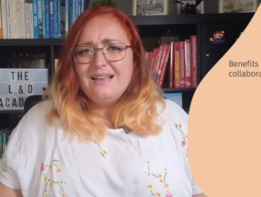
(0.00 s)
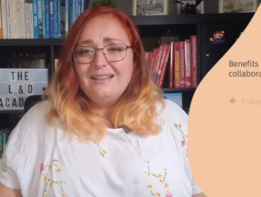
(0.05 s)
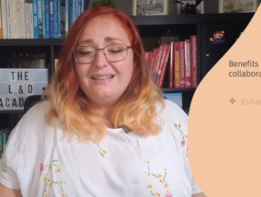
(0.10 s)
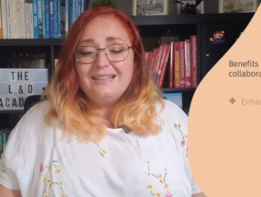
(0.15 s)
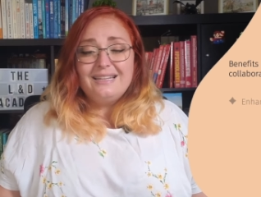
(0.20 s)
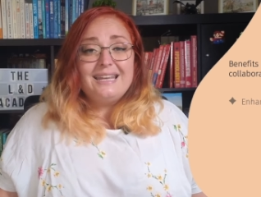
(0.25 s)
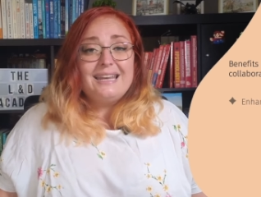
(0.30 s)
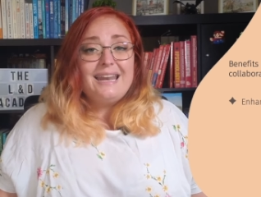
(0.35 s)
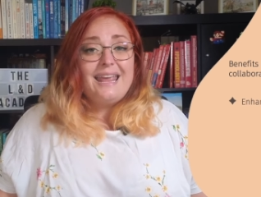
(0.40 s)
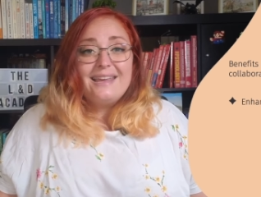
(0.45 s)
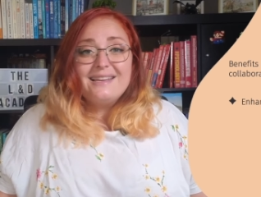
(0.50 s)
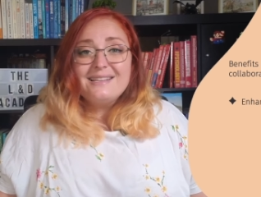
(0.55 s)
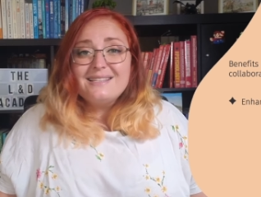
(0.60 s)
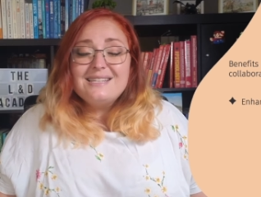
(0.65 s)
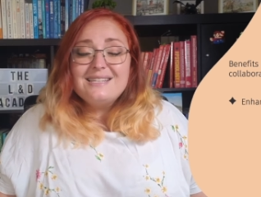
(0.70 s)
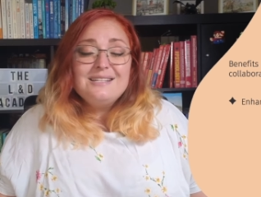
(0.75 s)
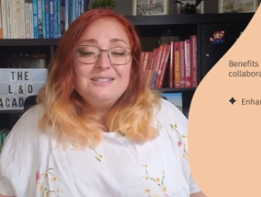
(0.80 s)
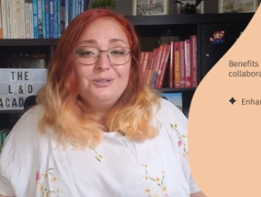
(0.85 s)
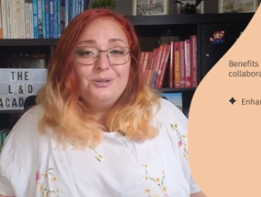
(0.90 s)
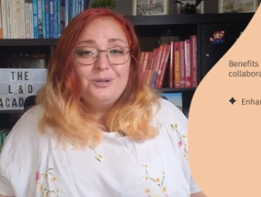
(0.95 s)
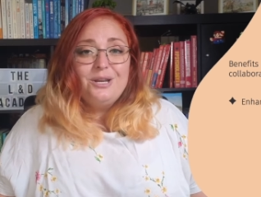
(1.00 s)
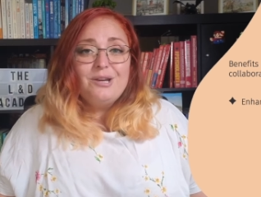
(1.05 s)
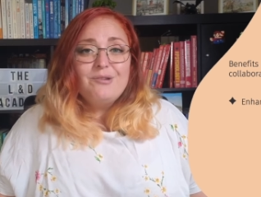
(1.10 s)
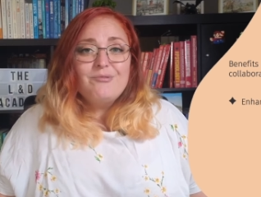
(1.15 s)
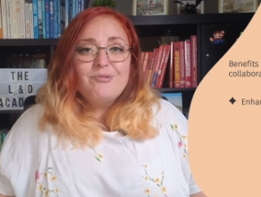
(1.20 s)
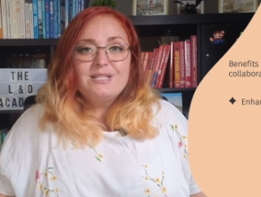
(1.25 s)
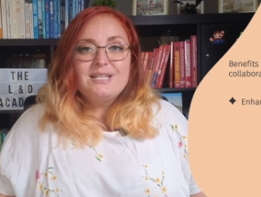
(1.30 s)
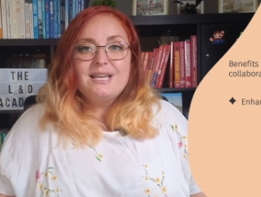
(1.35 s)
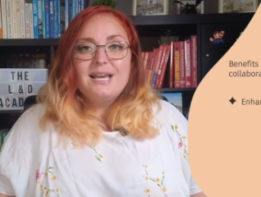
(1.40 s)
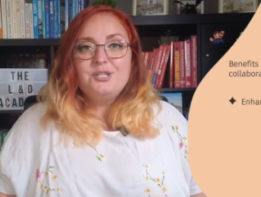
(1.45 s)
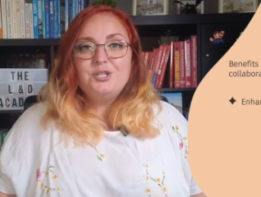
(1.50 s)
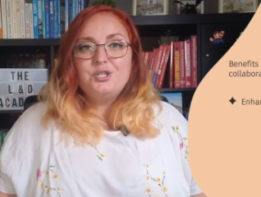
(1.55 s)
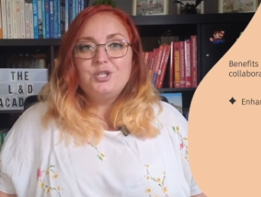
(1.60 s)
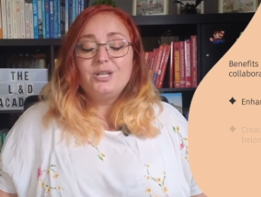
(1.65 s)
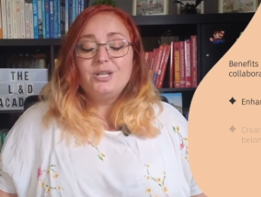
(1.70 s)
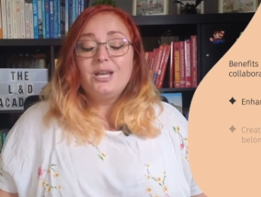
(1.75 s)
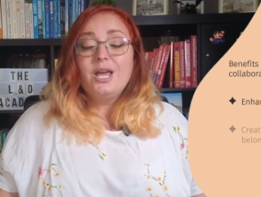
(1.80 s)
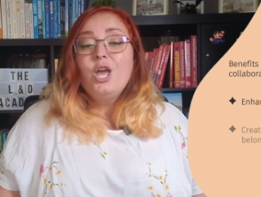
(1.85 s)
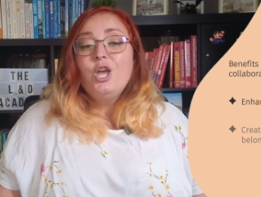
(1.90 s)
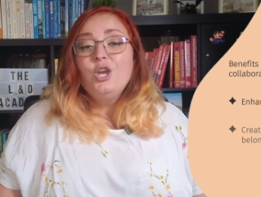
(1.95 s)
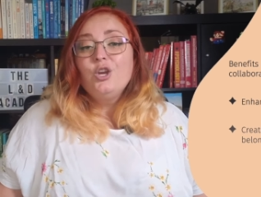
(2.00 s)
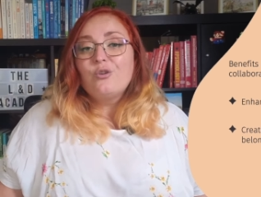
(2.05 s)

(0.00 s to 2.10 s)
like enhancing learning retention,